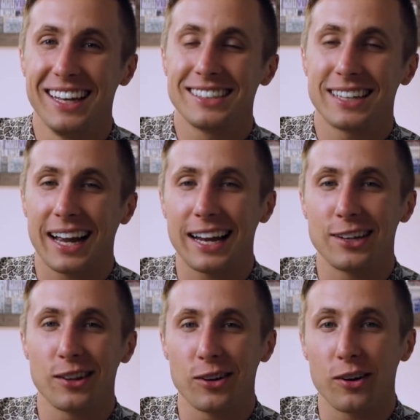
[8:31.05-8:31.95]
So I got to
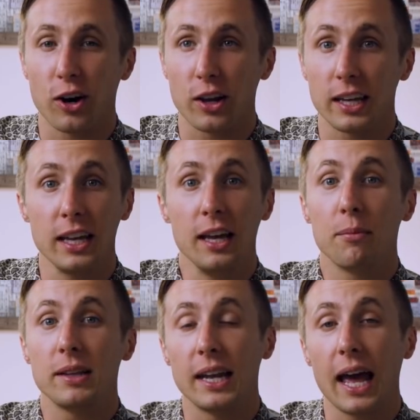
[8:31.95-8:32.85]
do a little early.
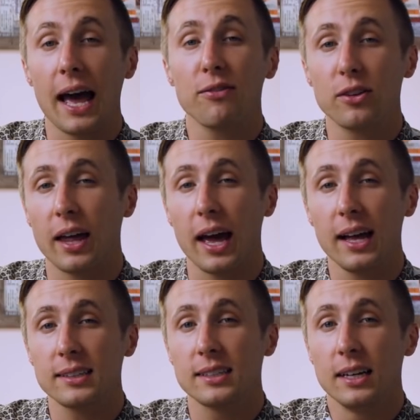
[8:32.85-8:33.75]
But then after
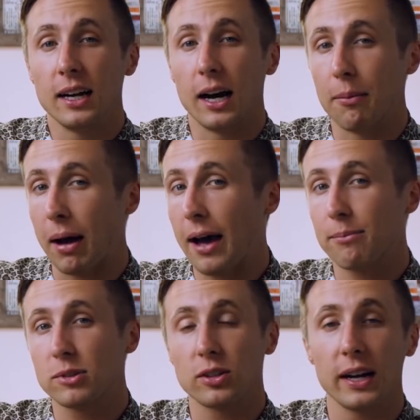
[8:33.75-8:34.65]
that,
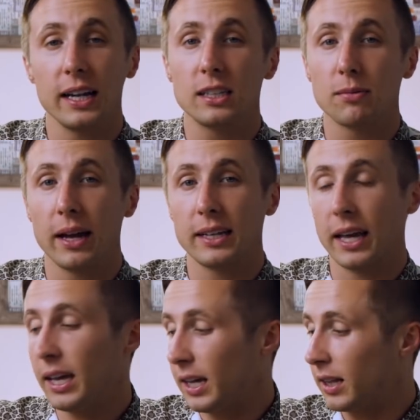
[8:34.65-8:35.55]
I'm straight into my day.